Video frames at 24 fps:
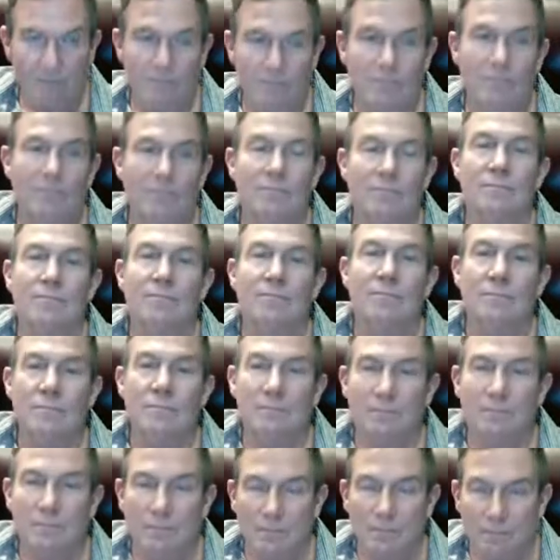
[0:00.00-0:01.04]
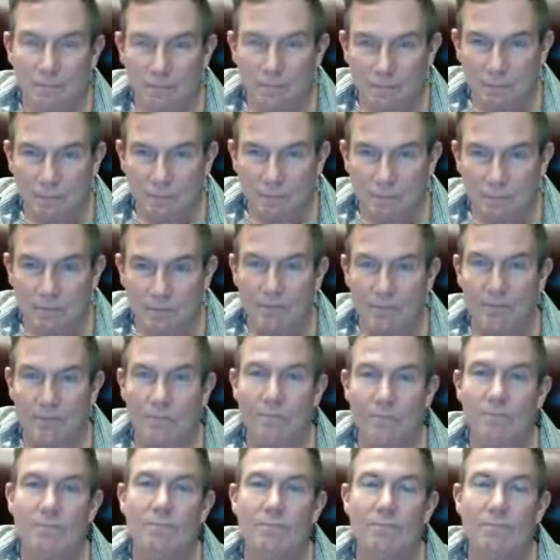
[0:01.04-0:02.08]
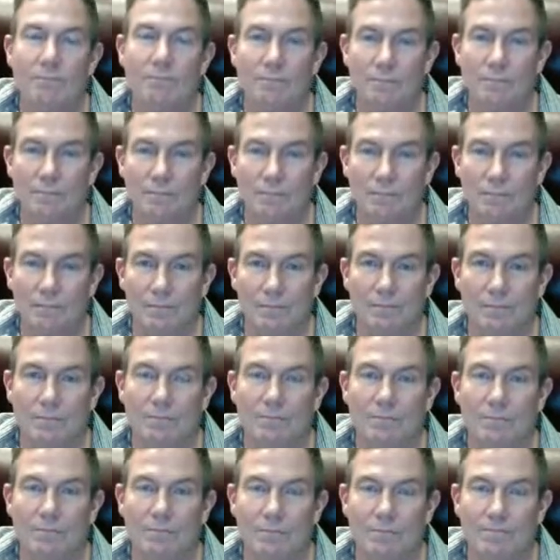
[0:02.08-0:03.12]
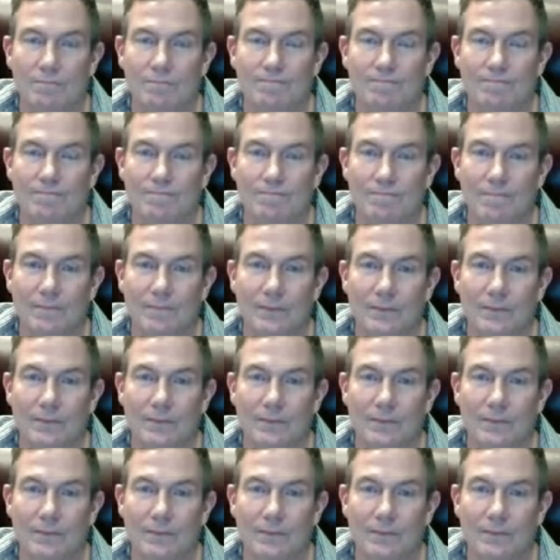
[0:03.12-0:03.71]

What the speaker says: The person shown says nothing.